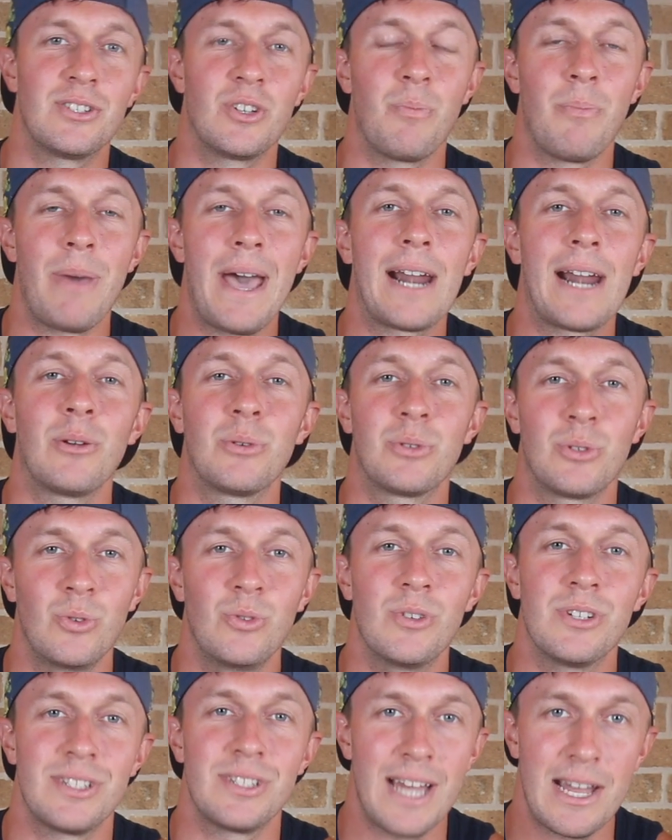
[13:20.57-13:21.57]
to paddle to
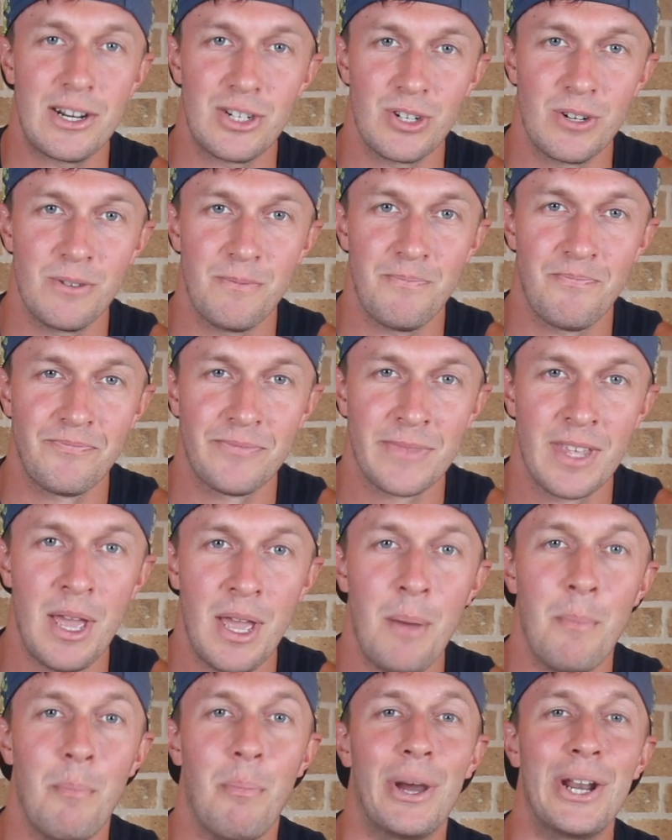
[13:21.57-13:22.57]
the statue,
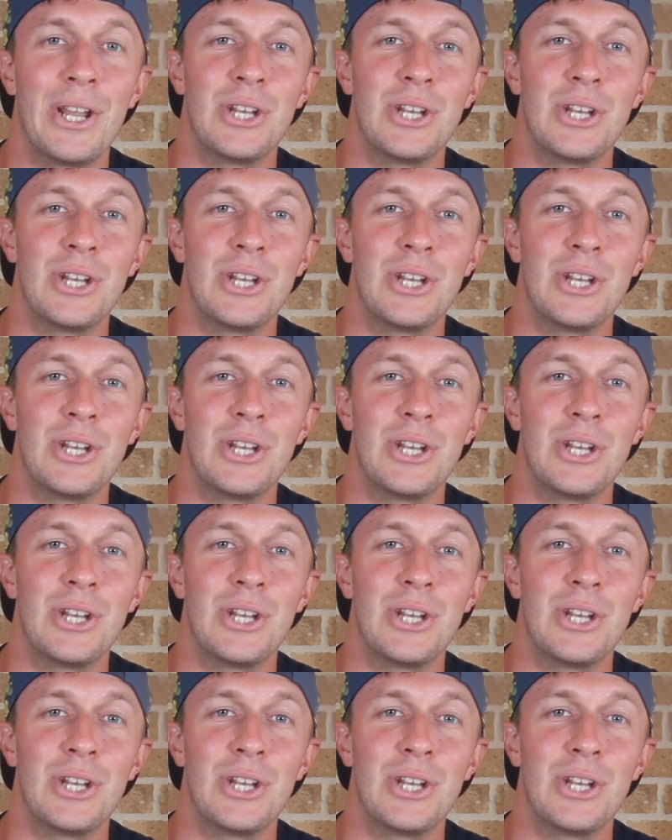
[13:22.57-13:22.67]
but